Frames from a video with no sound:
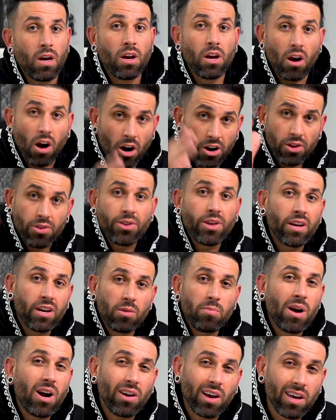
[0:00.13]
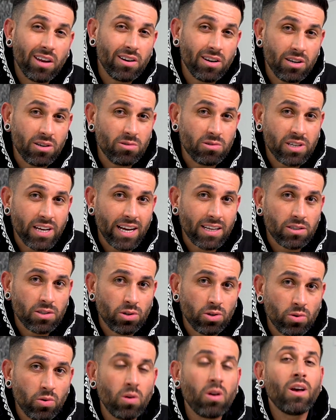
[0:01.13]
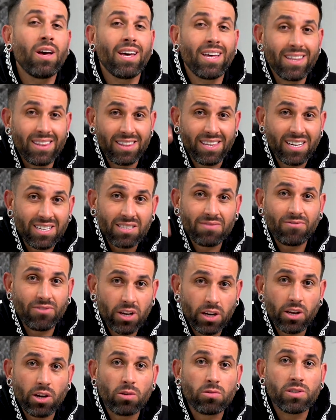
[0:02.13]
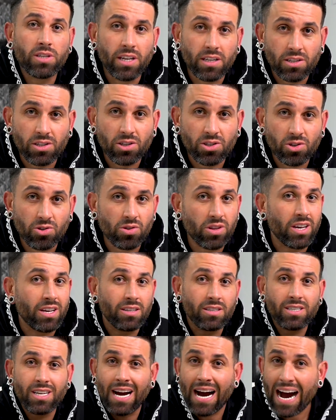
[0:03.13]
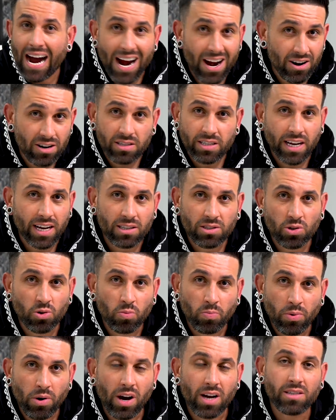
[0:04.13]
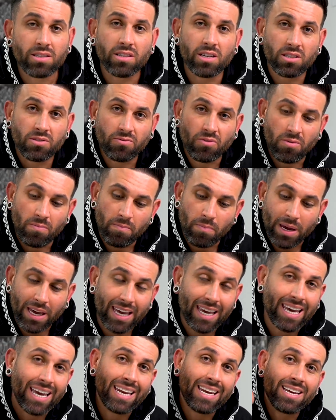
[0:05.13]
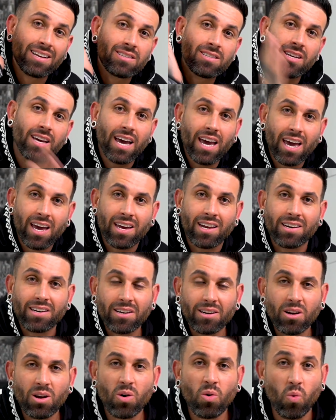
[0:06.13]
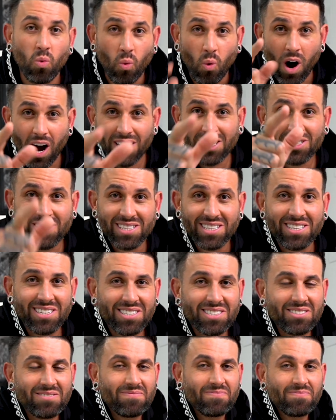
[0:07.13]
Are you thinking about getting a new tattoo? This video teaches you the entire tattoo process from beginning to end. Watch this.